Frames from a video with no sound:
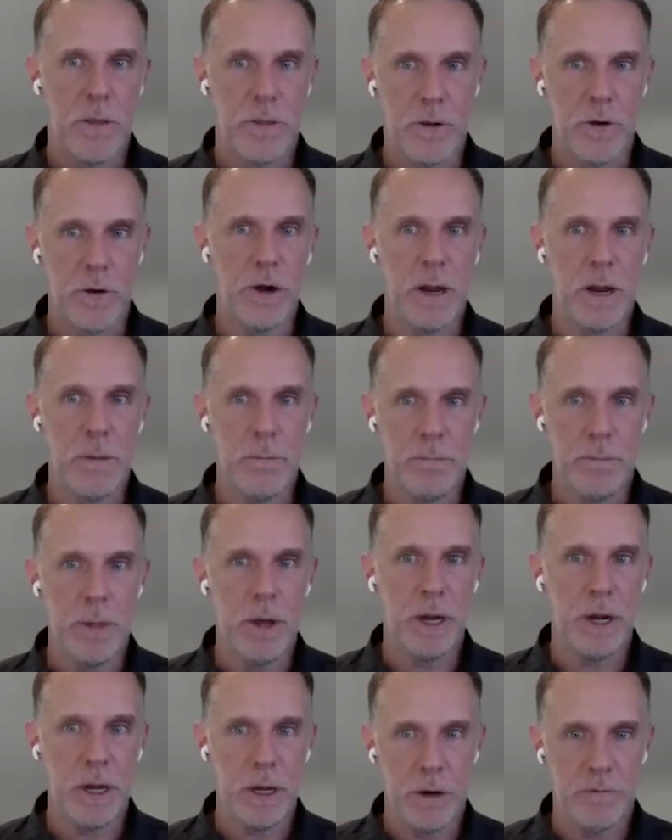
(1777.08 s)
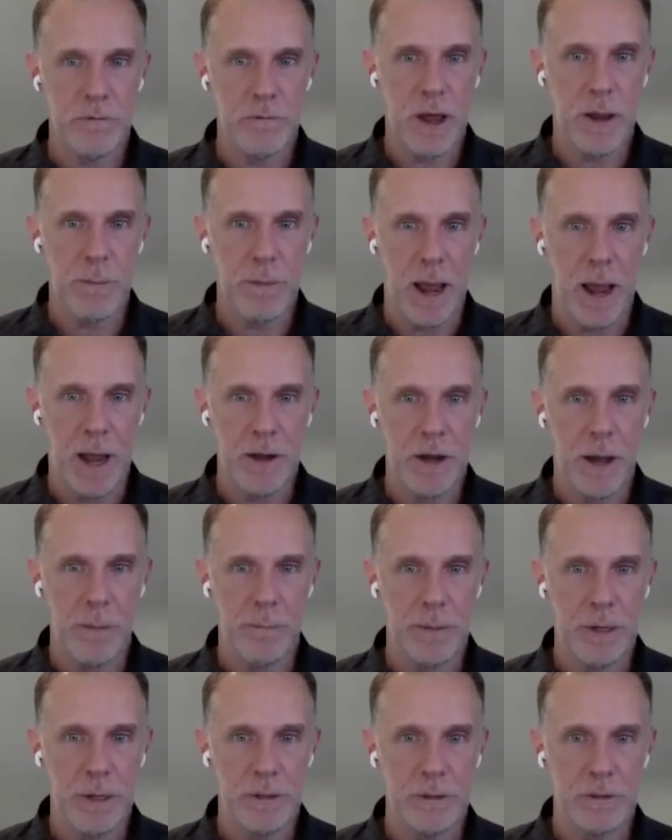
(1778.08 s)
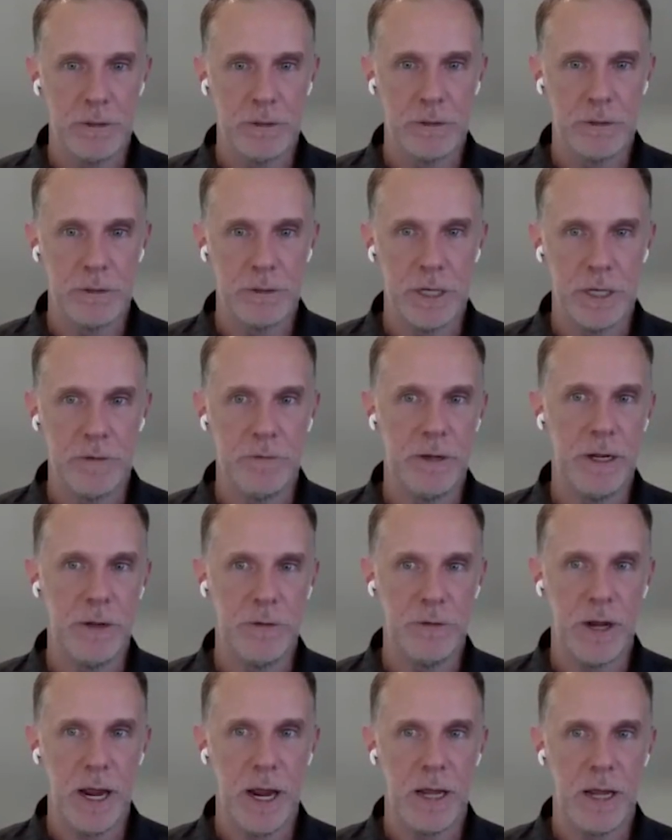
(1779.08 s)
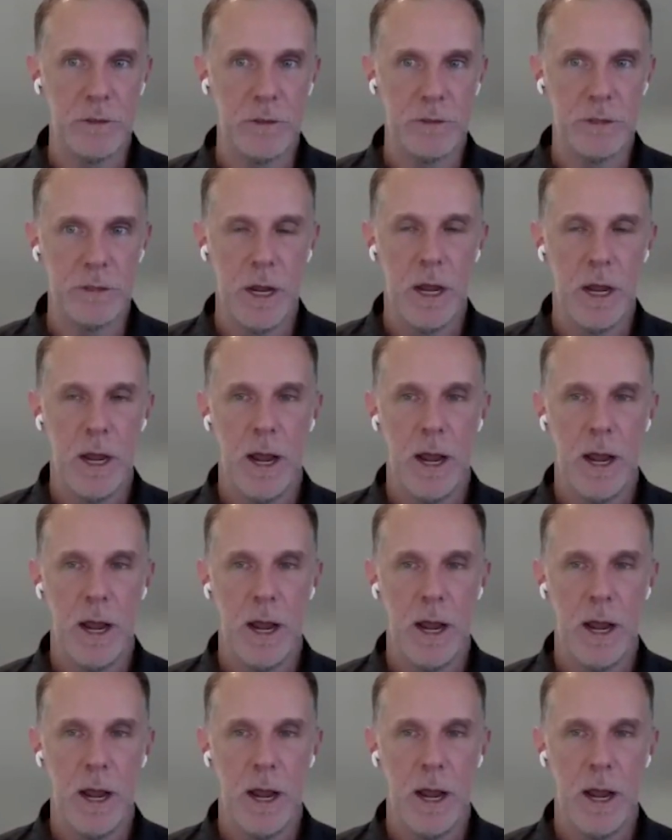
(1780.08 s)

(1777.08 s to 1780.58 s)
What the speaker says: 30 million of them end up in CT scans.